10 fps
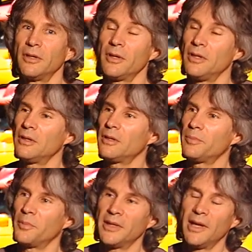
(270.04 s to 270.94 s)
go to
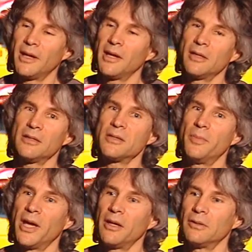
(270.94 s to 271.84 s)
Europe. My dad had a
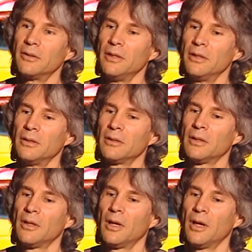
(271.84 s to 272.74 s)
sabbatical year.
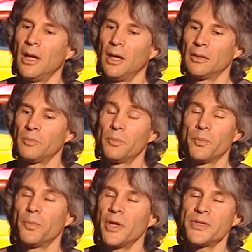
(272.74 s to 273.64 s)
And
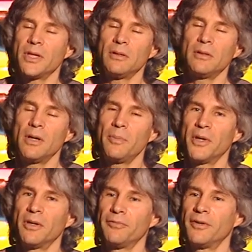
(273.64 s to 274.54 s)
plus, I grew up
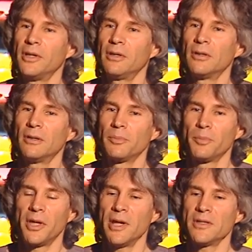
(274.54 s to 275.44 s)
in a funny little
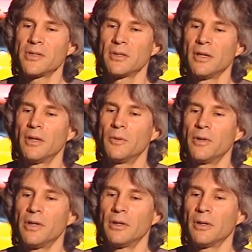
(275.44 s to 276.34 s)
place
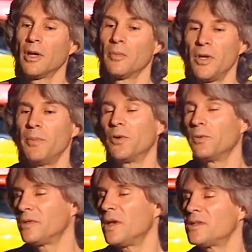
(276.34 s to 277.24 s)
where people
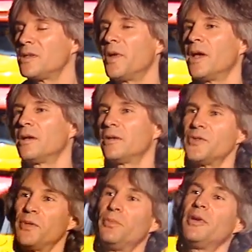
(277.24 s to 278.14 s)
would take sabbaticals
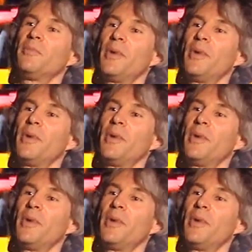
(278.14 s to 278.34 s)
and bring